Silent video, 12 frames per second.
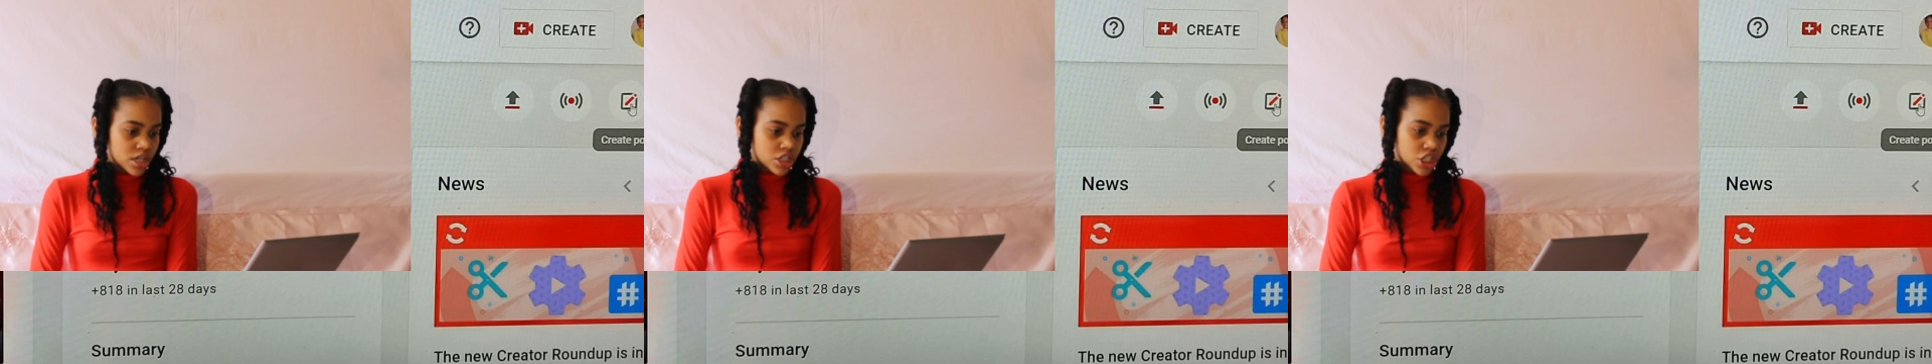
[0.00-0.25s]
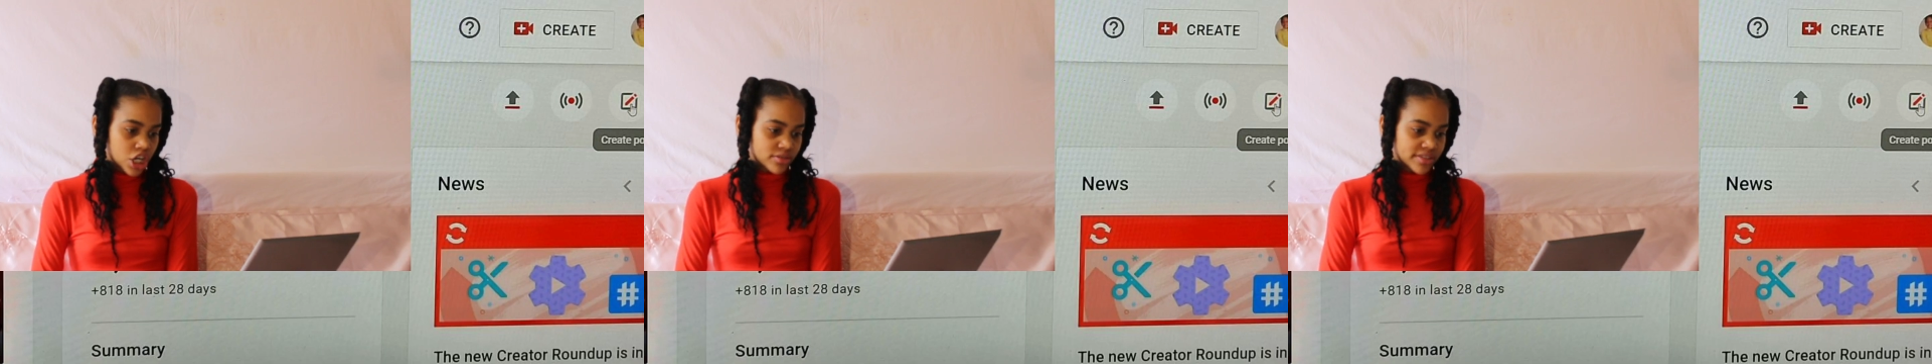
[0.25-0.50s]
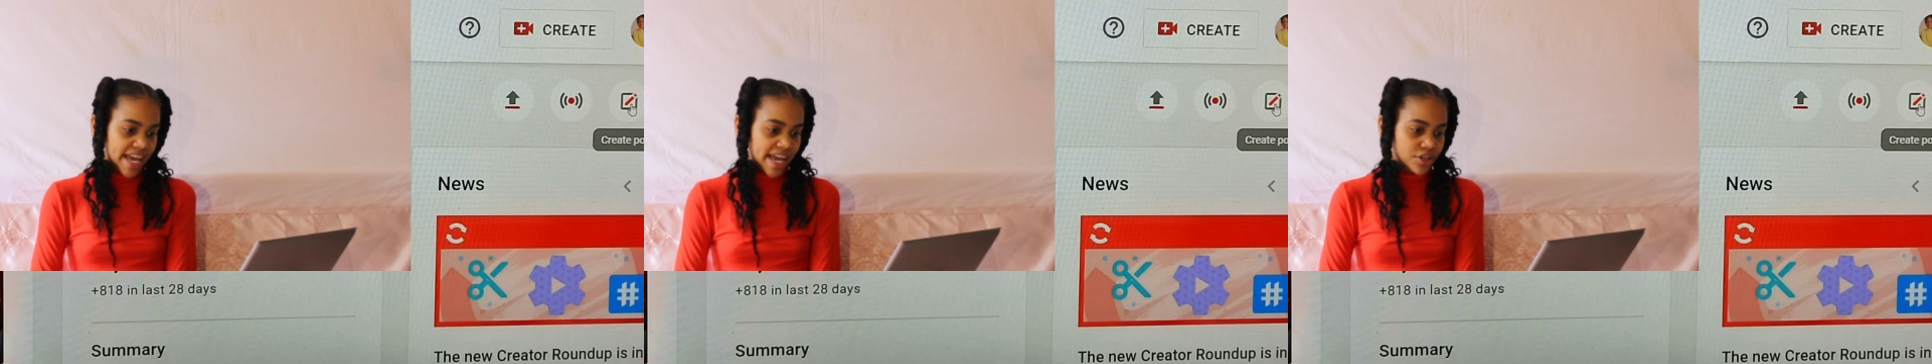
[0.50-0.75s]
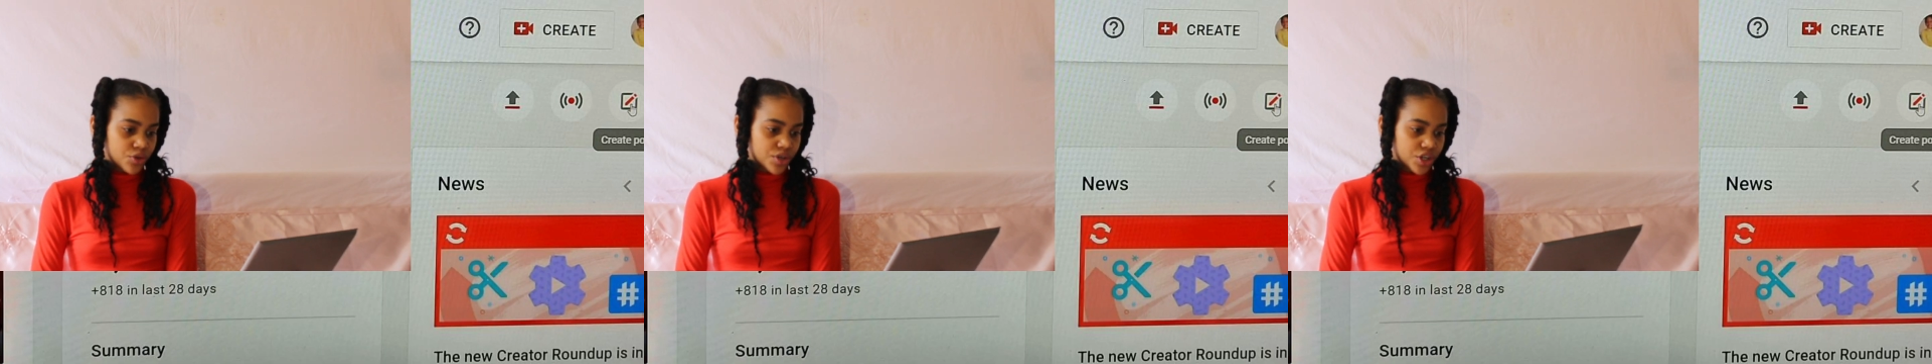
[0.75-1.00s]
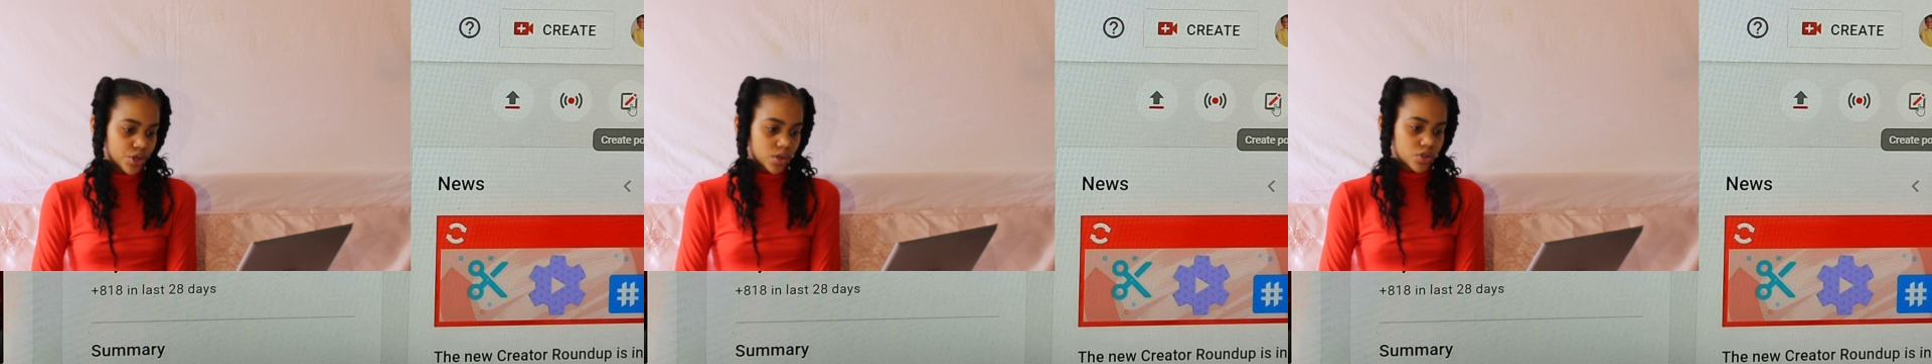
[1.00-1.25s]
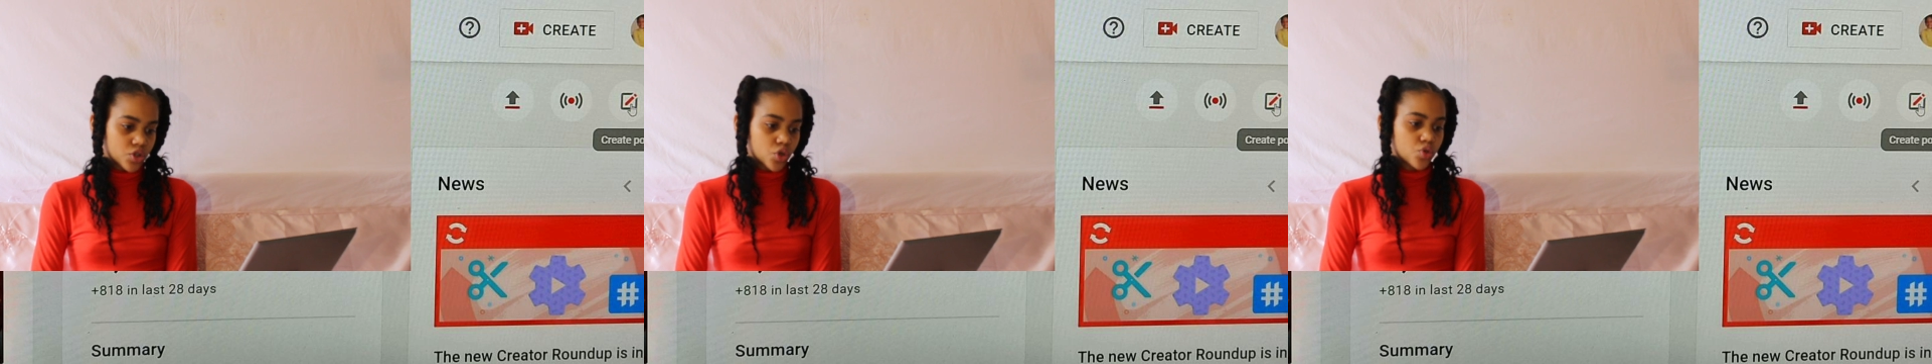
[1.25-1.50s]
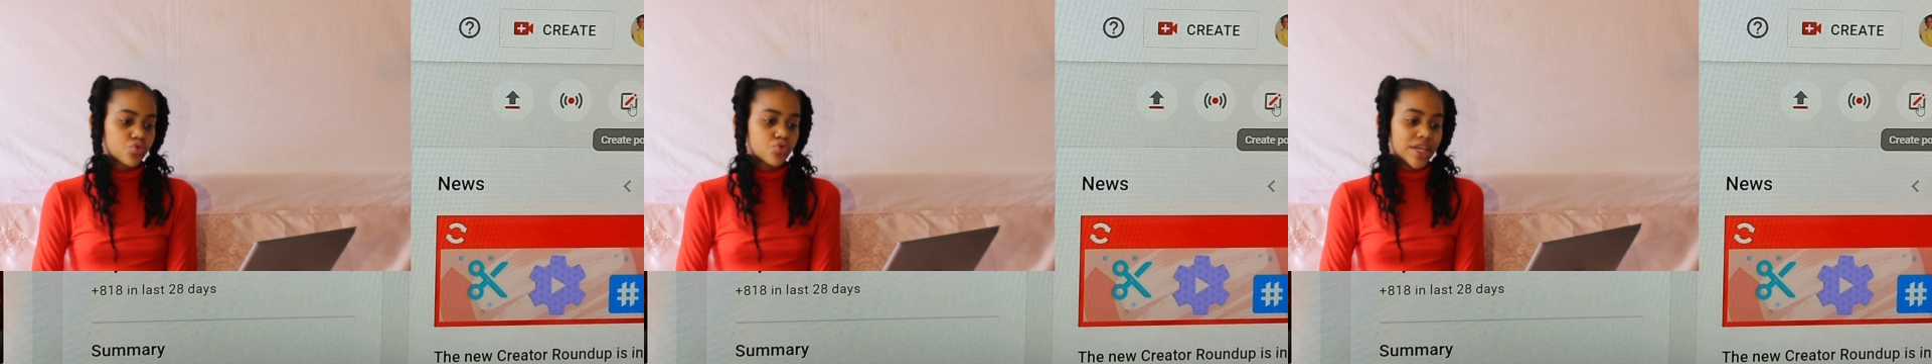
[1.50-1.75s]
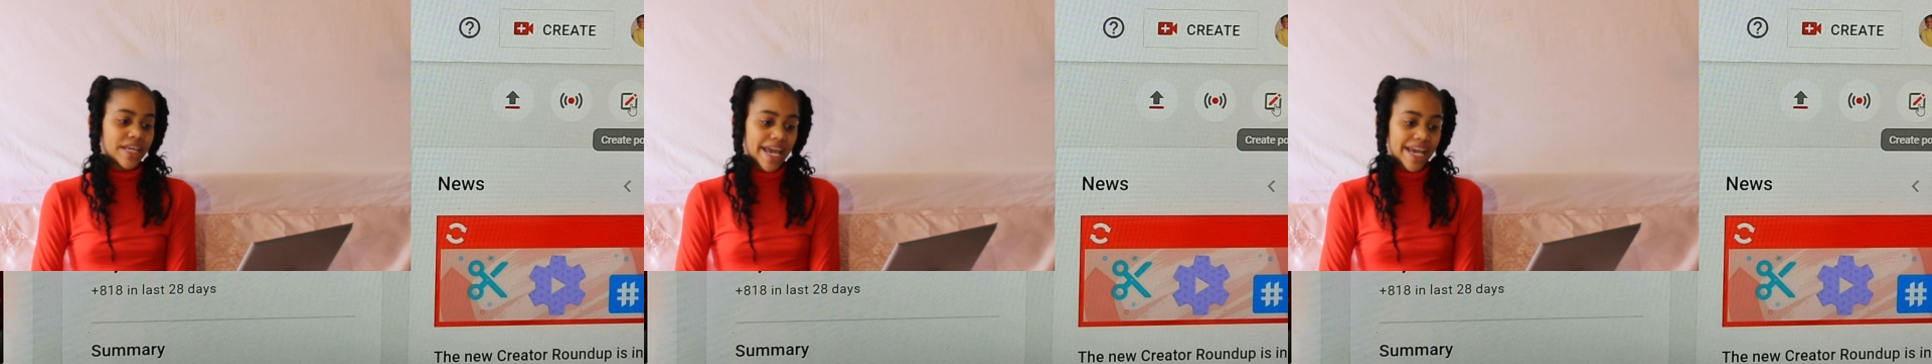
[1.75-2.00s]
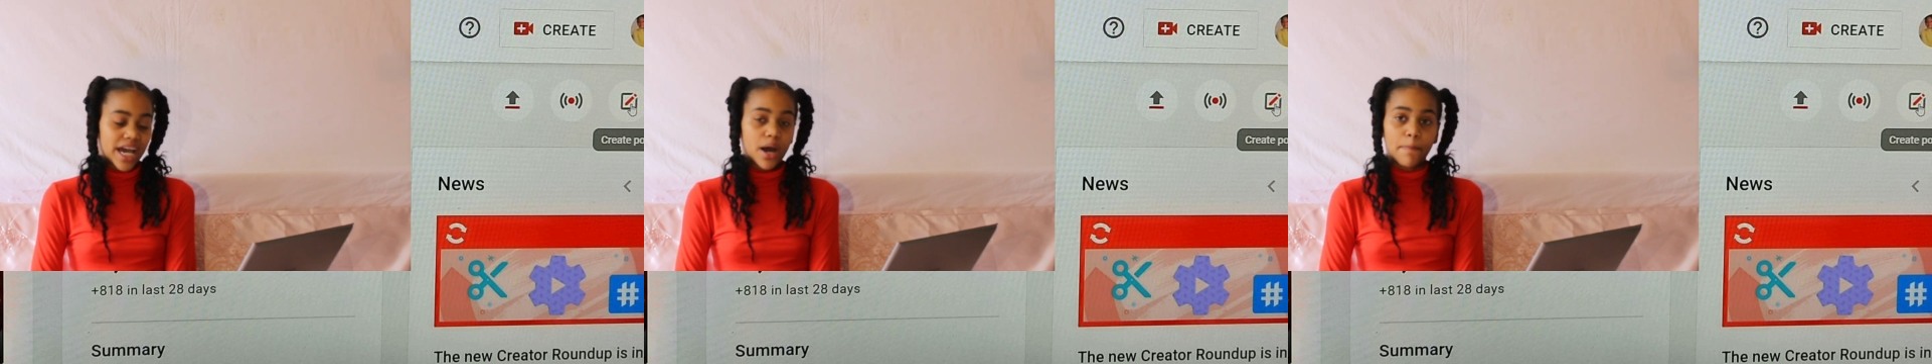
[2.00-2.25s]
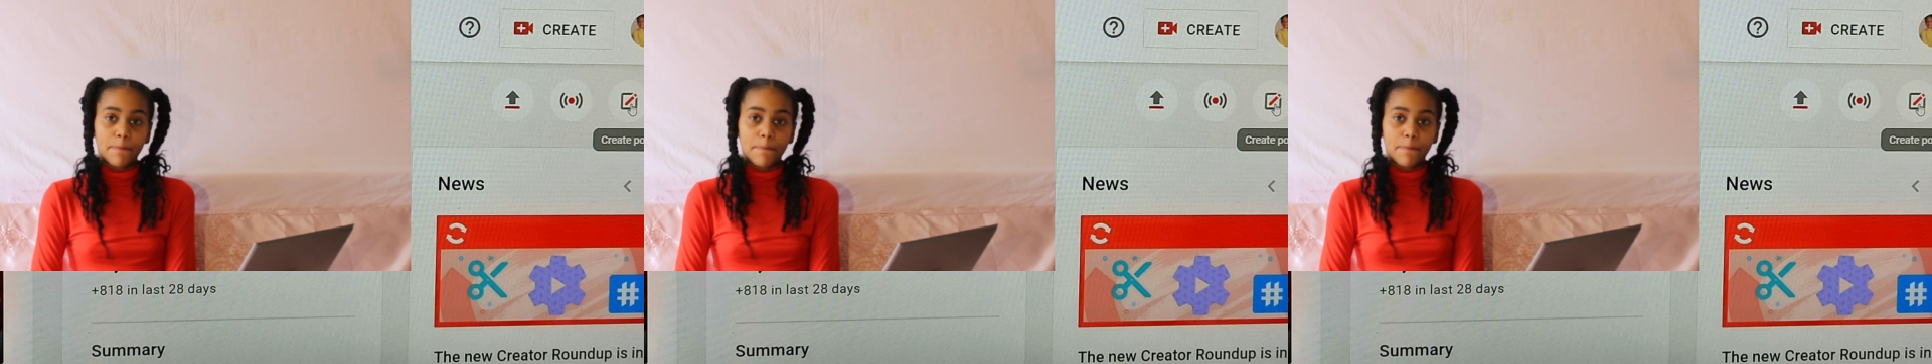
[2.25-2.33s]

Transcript: So then you can also create a